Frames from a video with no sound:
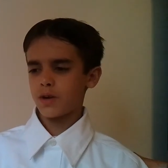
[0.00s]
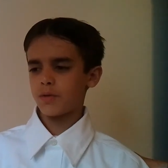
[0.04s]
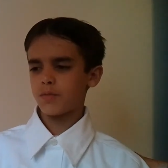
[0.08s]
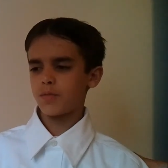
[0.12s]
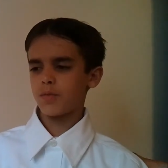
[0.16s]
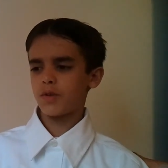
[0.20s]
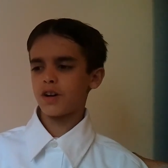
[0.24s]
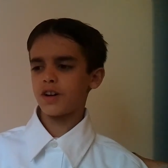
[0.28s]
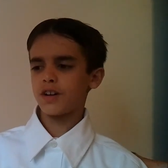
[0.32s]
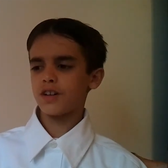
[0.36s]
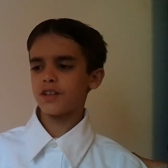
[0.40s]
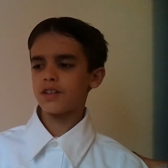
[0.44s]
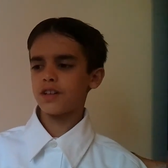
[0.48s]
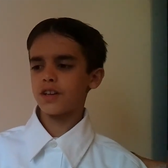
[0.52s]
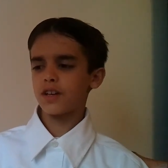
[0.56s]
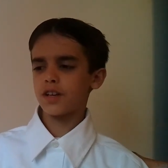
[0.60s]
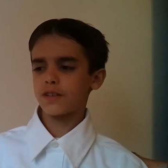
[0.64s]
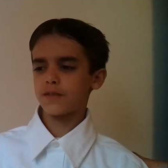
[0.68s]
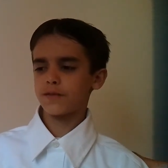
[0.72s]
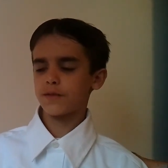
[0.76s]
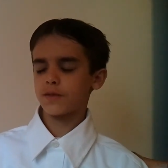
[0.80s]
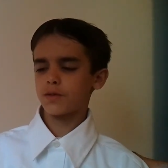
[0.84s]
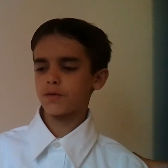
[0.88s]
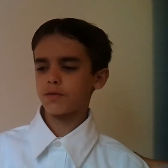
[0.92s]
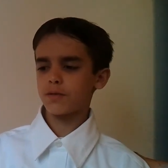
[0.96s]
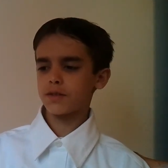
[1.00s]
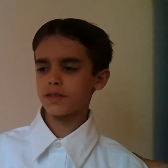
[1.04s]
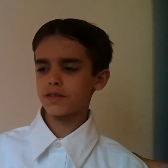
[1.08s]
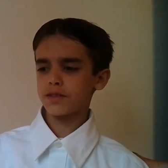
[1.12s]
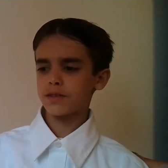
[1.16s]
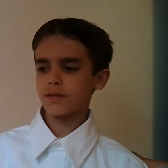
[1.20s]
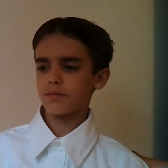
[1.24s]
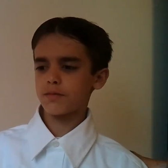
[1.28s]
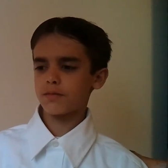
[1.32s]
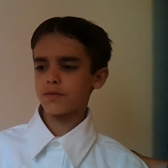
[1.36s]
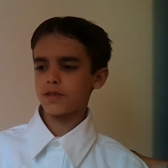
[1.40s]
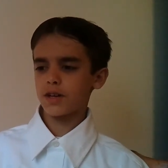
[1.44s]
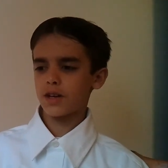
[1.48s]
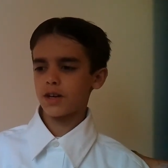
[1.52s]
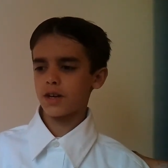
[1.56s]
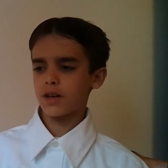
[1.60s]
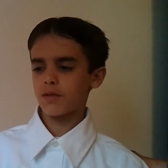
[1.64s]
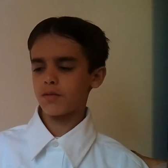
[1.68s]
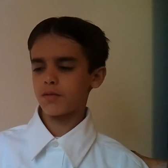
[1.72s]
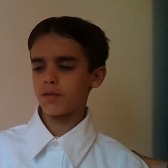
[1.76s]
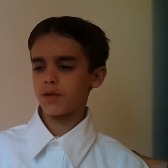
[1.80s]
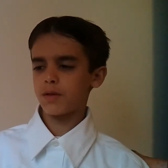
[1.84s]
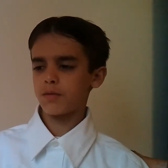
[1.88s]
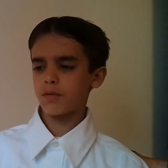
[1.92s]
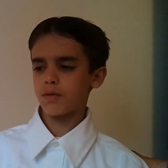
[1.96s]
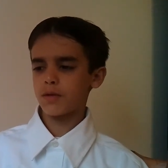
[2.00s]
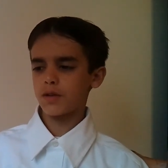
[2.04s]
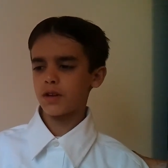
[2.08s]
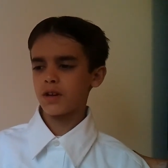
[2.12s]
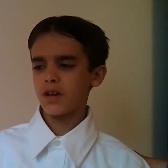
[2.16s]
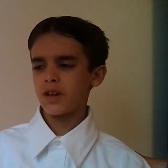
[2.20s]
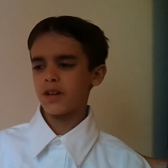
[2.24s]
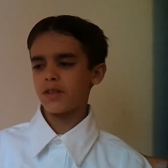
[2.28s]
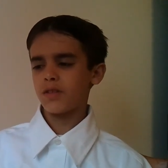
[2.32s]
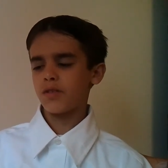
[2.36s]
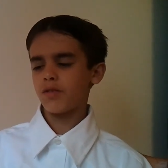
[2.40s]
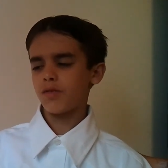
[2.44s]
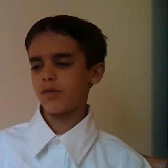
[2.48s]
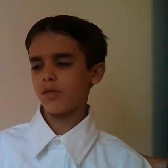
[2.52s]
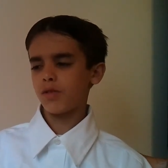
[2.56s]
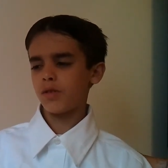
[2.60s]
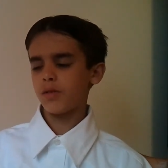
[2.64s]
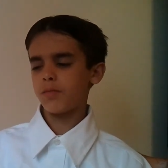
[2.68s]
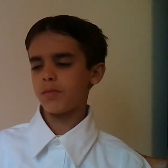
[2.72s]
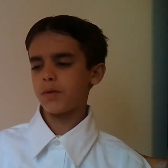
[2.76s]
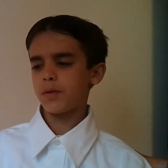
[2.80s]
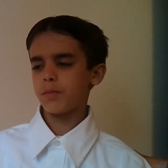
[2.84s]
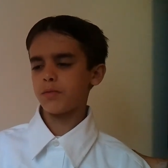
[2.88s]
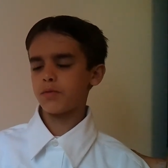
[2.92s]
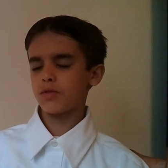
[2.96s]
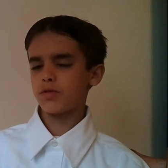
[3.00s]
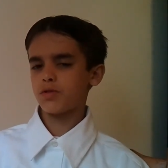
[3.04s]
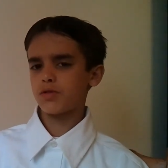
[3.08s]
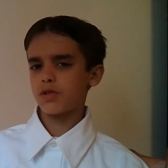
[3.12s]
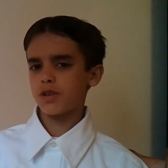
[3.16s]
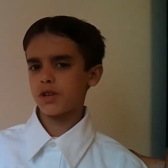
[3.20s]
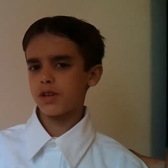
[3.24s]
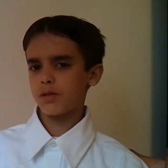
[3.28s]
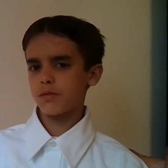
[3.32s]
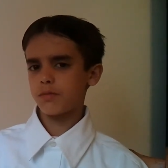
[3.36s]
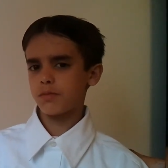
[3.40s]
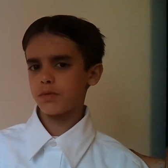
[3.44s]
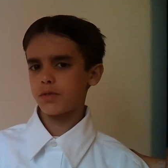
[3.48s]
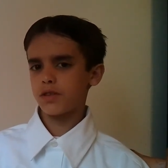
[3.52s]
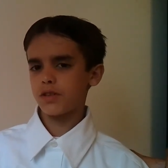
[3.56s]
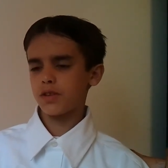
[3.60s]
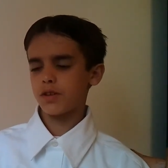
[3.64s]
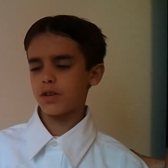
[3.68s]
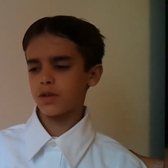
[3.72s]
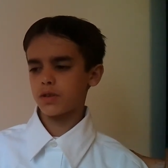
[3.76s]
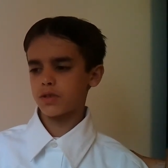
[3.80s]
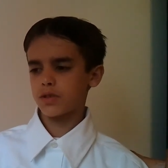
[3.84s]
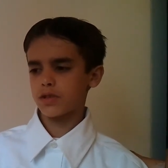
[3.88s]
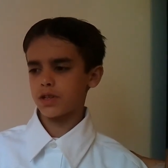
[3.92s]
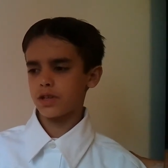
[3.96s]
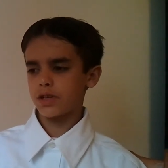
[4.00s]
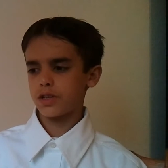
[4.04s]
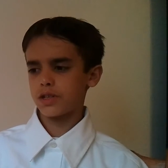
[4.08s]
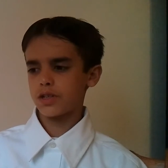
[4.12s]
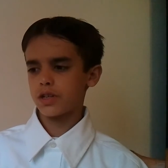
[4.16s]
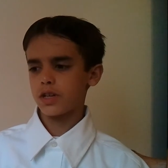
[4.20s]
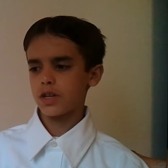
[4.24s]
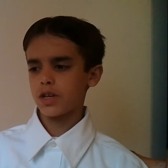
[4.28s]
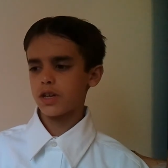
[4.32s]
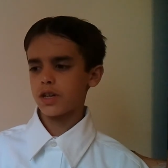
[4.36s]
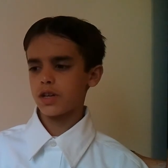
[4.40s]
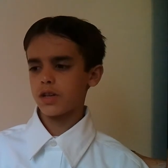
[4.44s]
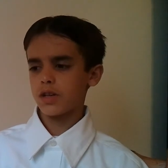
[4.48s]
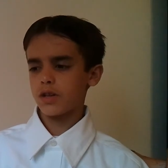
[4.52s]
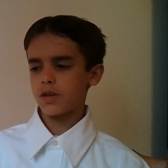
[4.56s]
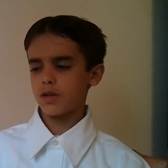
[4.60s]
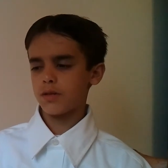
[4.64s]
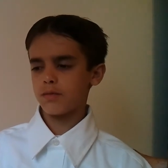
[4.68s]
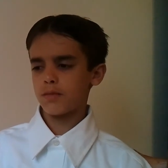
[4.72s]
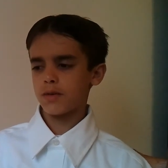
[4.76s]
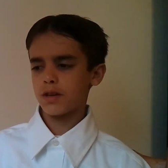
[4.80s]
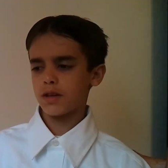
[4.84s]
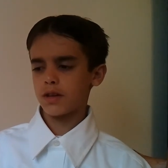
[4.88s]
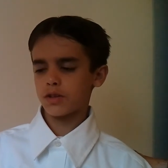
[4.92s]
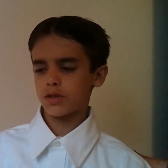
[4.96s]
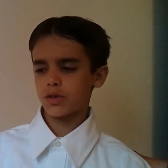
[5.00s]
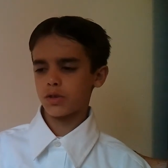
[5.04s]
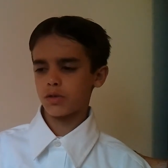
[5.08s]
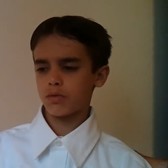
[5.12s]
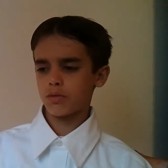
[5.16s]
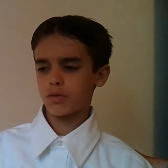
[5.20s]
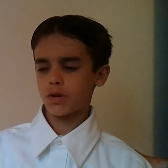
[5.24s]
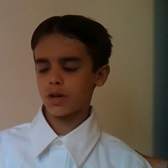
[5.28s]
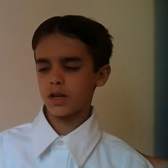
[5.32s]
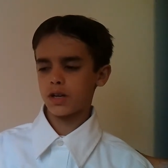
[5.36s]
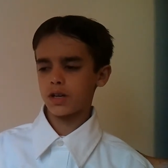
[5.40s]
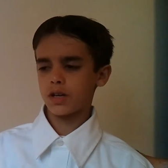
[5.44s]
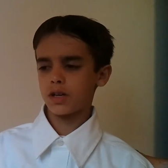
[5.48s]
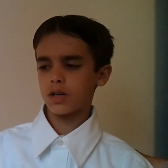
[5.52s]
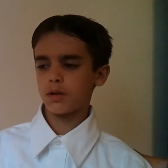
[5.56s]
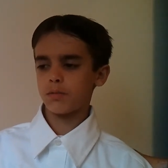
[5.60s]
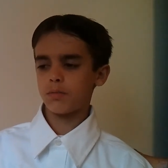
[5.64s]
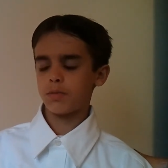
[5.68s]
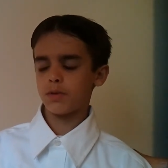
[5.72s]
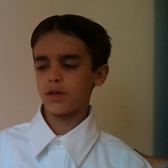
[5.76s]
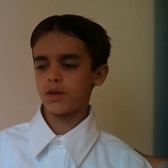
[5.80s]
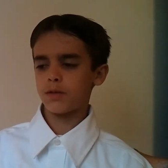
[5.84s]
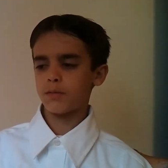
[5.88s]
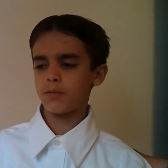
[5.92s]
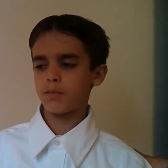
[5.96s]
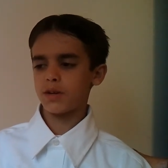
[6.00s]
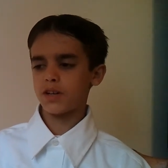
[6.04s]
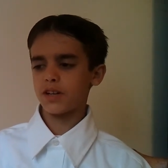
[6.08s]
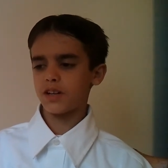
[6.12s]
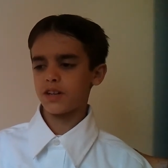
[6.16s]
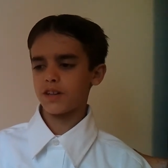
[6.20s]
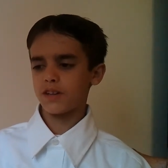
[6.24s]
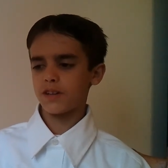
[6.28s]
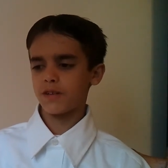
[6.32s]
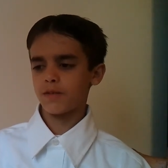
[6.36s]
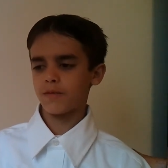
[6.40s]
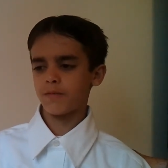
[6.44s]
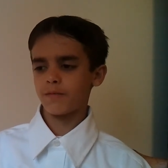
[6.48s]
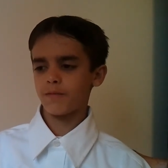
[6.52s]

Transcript: Why, yes, for quite some time we were the only people trading with the Osage. It made us quite a bit of money.